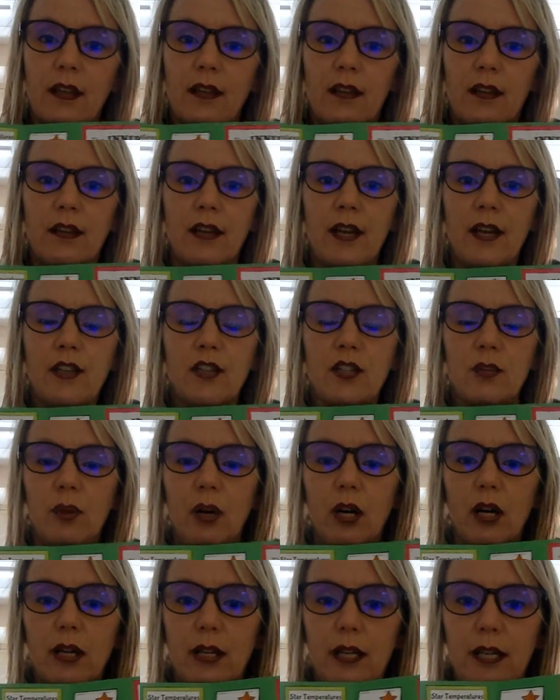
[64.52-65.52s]
The next
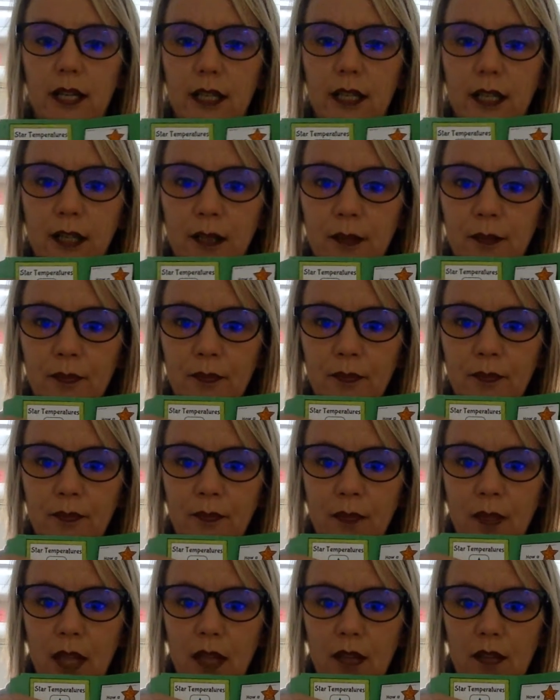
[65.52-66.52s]
part here
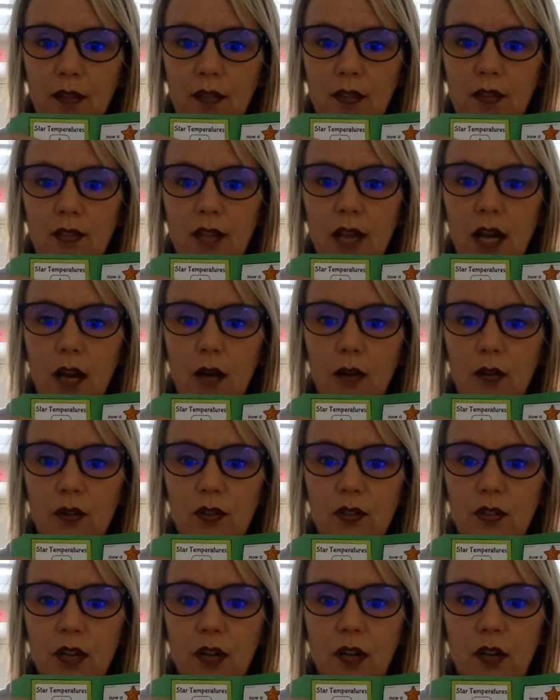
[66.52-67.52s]
says how a
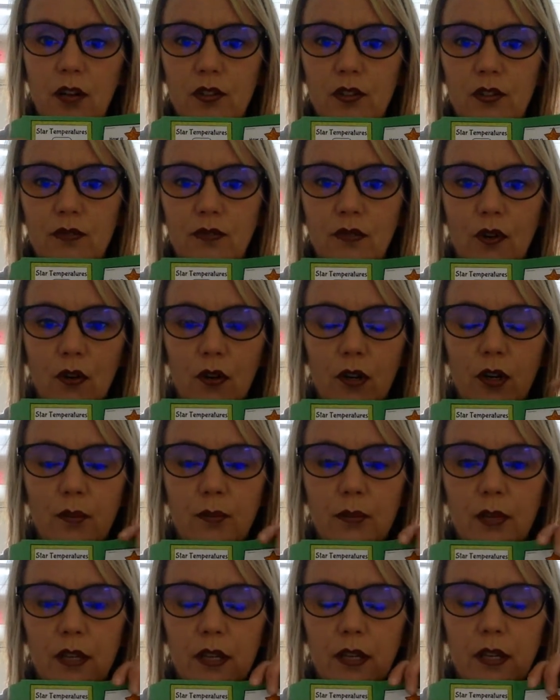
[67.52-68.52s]
star is
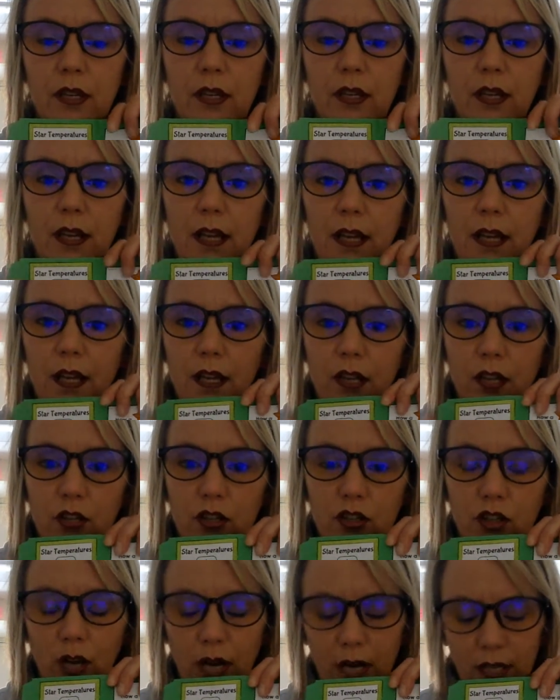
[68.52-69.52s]
formed.
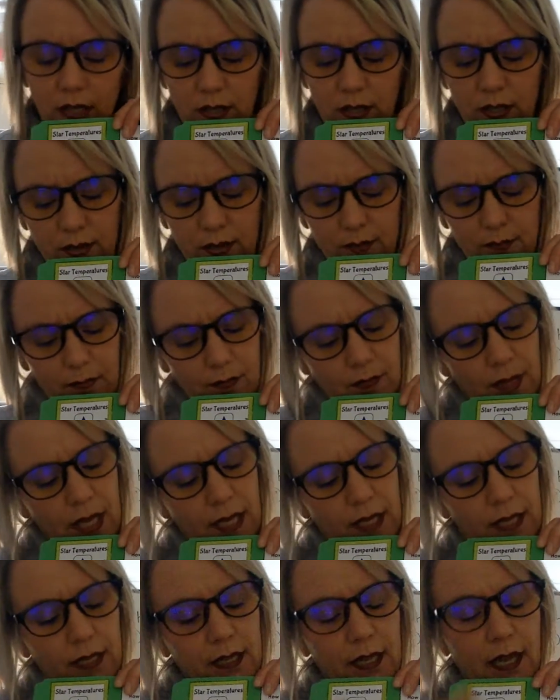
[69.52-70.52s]
Try to
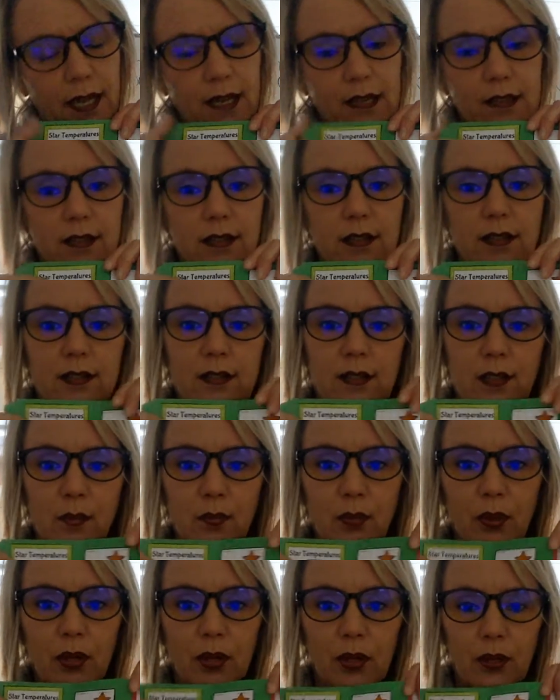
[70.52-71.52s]
make it nice and
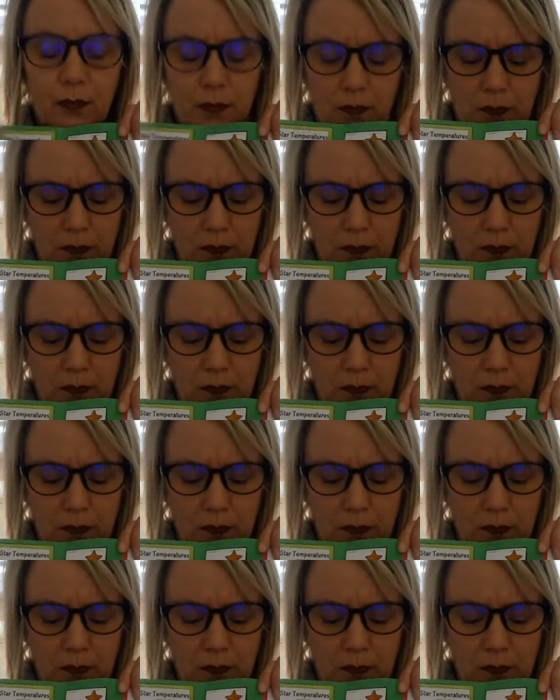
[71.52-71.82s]
simple.